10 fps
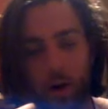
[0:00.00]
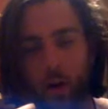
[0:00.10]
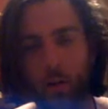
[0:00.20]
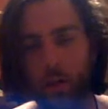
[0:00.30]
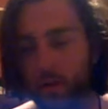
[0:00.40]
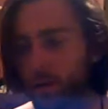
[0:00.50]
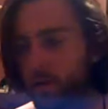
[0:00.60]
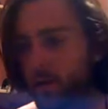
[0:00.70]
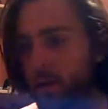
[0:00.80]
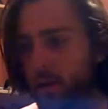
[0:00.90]
carbon
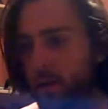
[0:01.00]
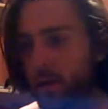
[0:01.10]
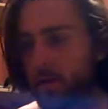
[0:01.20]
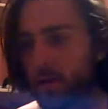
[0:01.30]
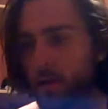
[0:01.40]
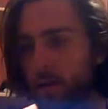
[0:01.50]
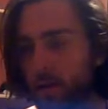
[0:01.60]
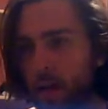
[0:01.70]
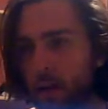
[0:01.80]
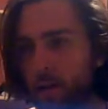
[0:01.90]
anode and a
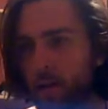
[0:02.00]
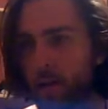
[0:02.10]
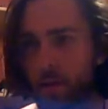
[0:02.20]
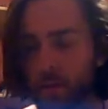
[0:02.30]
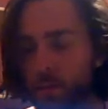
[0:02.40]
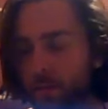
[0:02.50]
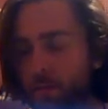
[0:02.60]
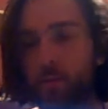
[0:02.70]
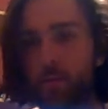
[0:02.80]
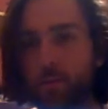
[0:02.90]
zinc cathode or
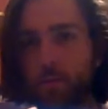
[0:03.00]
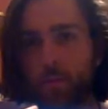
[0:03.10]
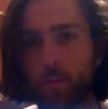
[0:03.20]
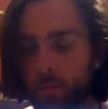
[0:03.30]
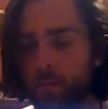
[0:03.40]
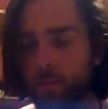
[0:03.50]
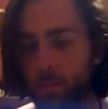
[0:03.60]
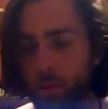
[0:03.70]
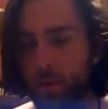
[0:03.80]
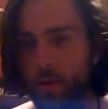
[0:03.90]

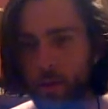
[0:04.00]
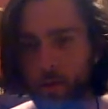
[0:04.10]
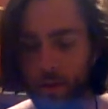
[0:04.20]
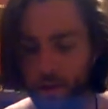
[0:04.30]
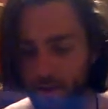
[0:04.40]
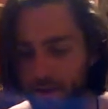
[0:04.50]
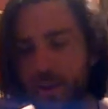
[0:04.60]
two pieces of metal,